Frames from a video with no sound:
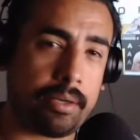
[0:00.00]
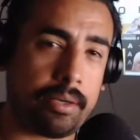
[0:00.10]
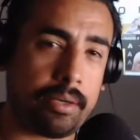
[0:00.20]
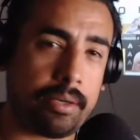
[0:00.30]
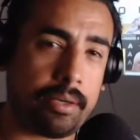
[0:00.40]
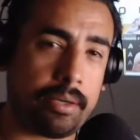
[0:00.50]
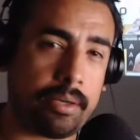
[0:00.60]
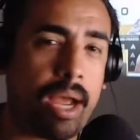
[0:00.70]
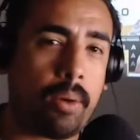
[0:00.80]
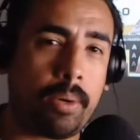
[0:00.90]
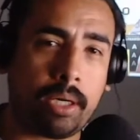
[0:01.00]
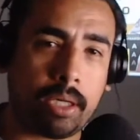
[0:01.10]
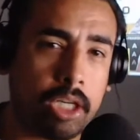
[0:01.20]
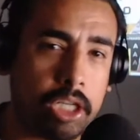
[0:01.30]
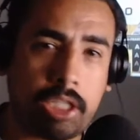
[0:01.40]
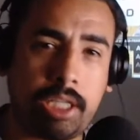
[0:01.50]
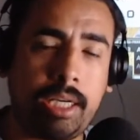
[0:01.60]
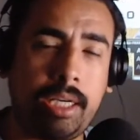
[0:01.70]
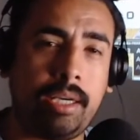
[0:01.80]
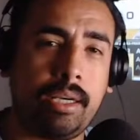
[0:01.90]
was all power, good
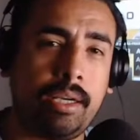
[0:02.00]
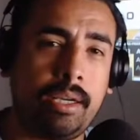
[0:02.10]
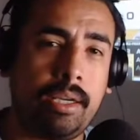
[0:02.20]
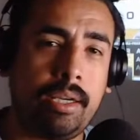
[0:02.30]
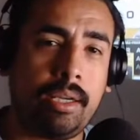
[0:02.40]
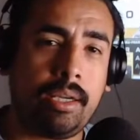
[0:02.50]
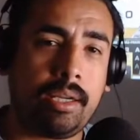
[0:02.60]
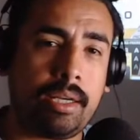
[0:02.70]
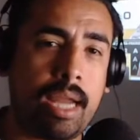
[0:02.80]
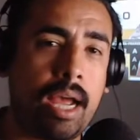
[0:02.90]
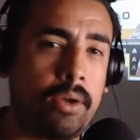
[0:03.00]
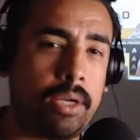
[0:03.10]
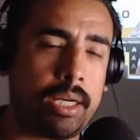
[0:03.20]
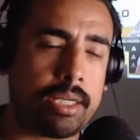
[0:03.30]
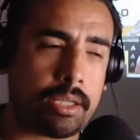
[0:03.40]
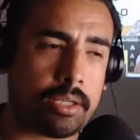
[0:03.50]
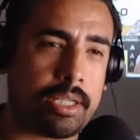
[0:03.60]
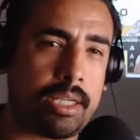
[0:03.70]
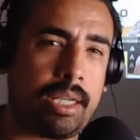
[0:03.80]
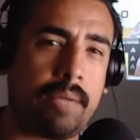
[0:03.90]
chin, now you're going to start
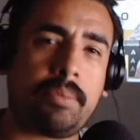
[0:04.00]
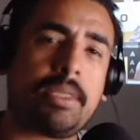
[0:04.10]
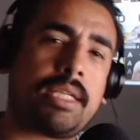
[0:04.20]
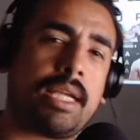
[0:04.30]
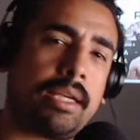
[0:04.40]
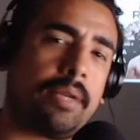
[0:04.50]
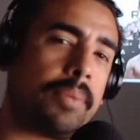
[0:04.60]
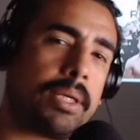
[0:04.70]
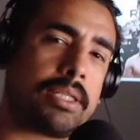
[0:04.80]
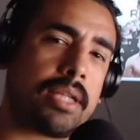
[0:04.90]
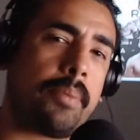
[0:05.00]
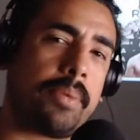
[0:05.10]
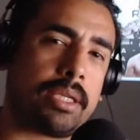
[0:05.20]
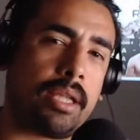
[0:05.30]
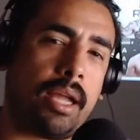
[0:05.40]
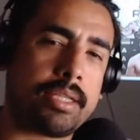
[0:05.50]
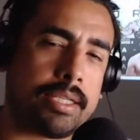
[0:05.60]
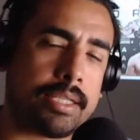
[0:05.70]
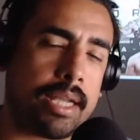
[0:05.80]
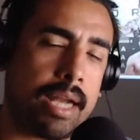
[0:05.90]
seeing him just take a bunch of stoppage
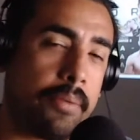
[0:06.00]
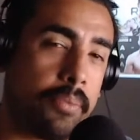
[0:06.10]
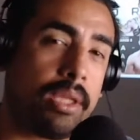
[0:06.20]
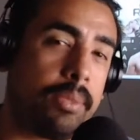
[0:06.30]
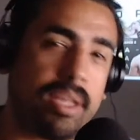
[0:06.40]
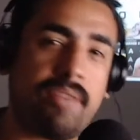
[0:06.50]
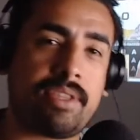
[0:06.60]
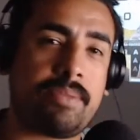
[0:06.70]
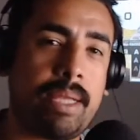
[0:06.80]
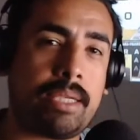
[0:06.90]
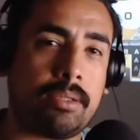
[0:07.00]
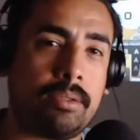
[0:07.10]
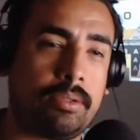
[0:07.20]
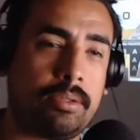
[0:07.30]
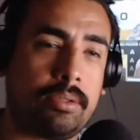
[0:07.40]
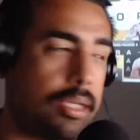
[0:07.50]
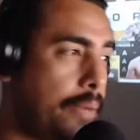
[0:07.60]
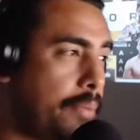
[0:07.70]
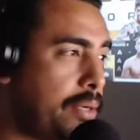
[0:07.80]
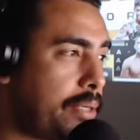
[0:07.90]
losses. And I really believe it's mental.
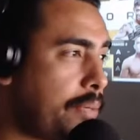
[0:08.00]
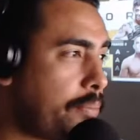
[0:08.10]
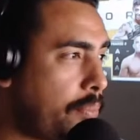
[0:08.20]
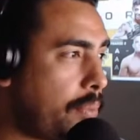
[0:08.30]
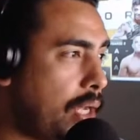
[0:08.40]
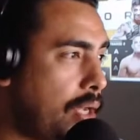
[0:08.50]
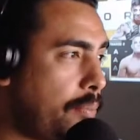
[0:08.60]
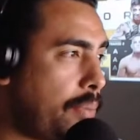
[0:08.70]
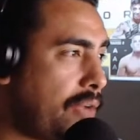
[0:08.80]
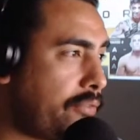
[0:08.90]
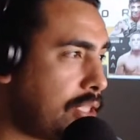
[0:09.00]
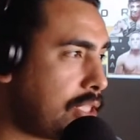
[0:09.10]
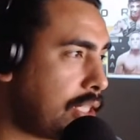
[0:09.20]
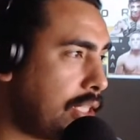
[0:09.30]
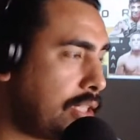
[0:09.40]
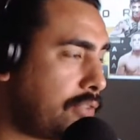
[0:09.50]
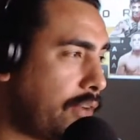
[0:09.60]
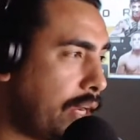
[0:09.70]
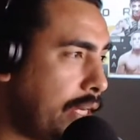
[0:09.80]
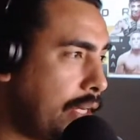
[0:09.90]
I'm going to take Pavlich in this
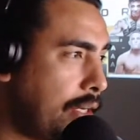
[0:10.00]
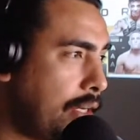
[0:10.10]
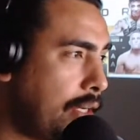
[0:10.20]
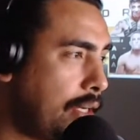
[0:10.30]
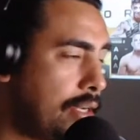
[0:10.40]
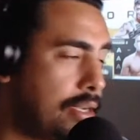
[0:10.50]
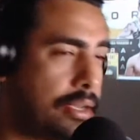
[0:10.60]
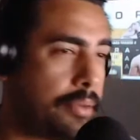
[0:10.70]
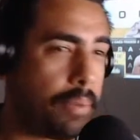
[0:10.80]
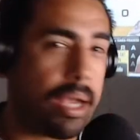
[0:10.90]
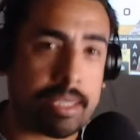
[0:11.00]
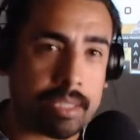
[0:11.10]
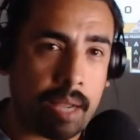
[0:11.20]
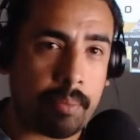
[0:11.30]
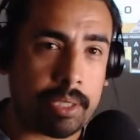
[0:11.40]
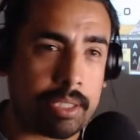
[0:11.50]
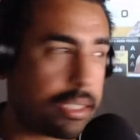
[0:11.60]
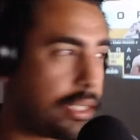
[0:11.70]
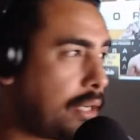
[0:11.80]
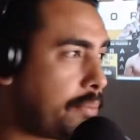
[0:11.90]
fight by
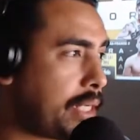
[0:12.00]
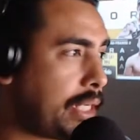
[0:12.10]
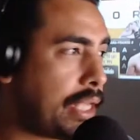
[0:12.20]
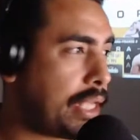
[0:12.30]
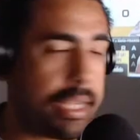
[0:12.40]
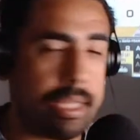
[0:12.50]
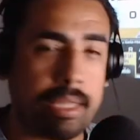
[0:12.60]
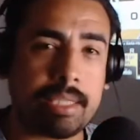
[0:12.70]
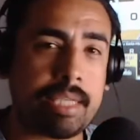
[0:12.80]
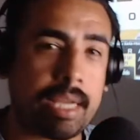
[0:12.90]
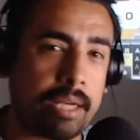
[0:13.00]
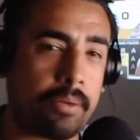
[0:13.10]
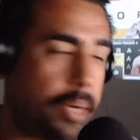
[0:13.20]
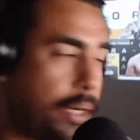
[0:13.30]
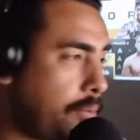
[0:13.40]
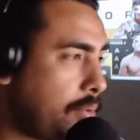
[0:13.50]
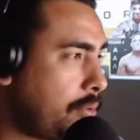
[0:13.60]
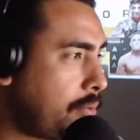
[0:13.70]
stoppage. I'm taking that in the second round.